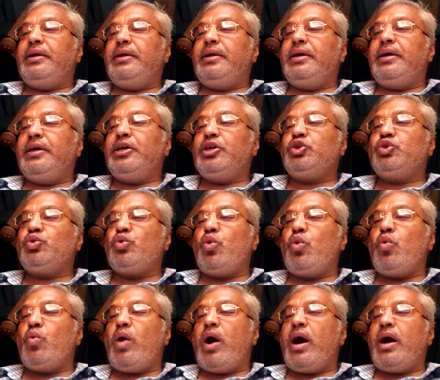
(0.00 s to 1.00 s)

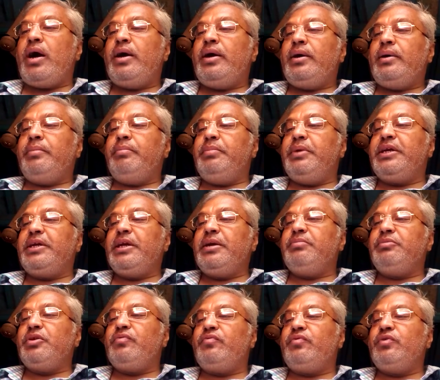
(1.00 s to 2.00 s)
Tereshkova
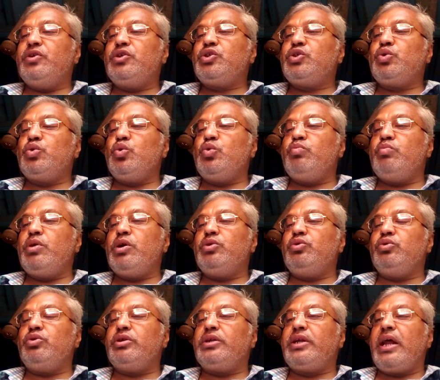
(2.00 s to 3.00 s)
became the first
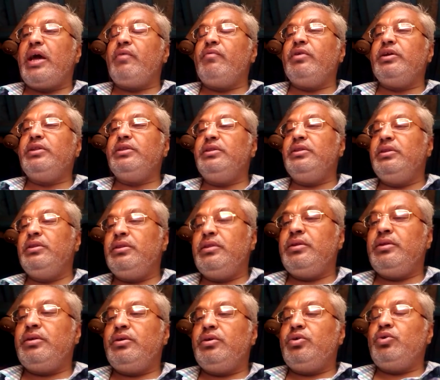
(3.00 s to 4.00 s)
woman to travel
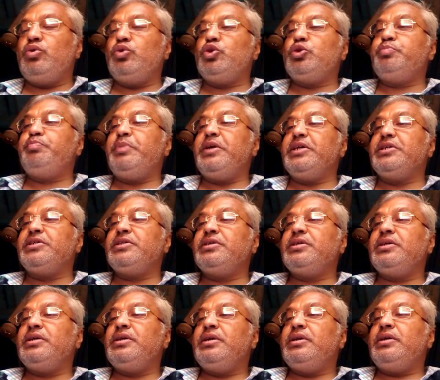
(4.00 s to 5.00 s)
to space.